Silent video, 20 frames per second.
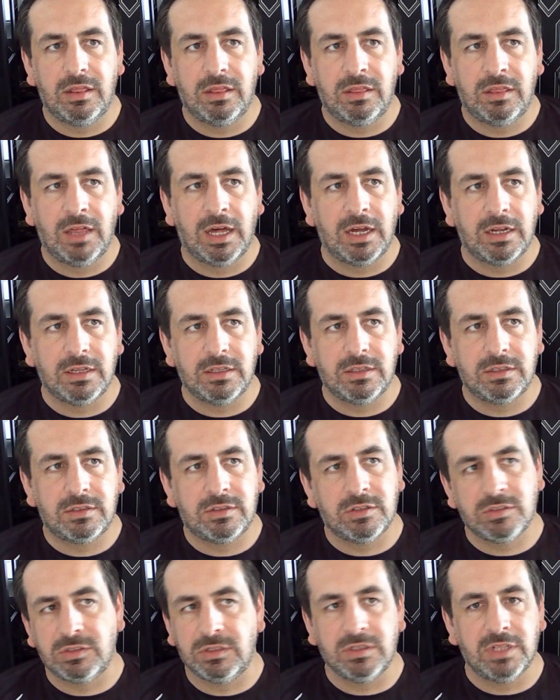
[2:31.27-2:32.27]
that
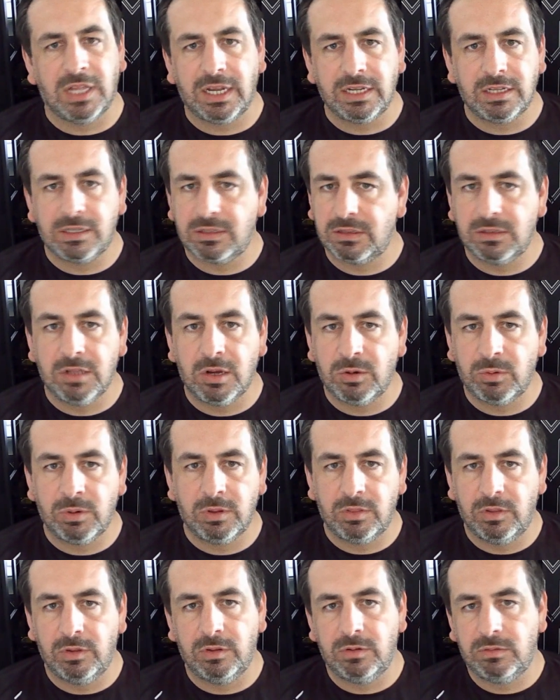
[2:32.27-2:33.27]
doesn't like
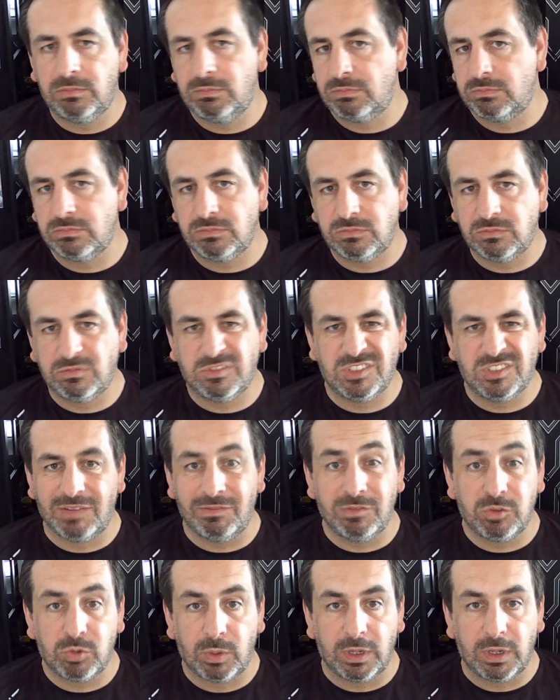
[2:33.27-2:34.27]
lower than
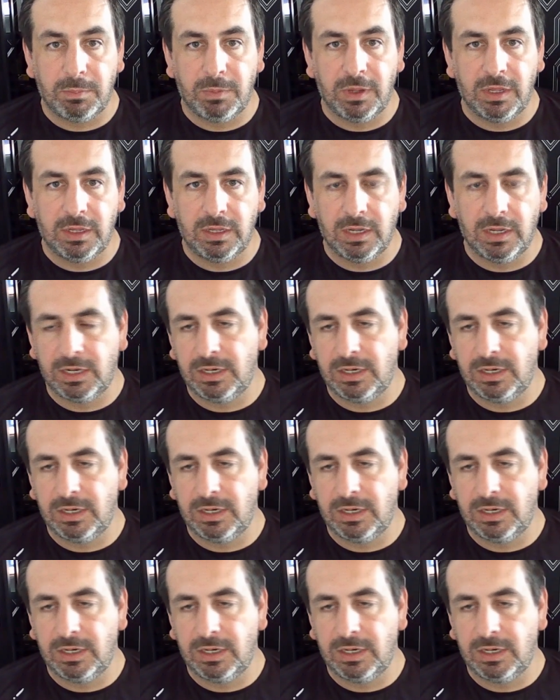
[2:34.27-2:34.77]
720p,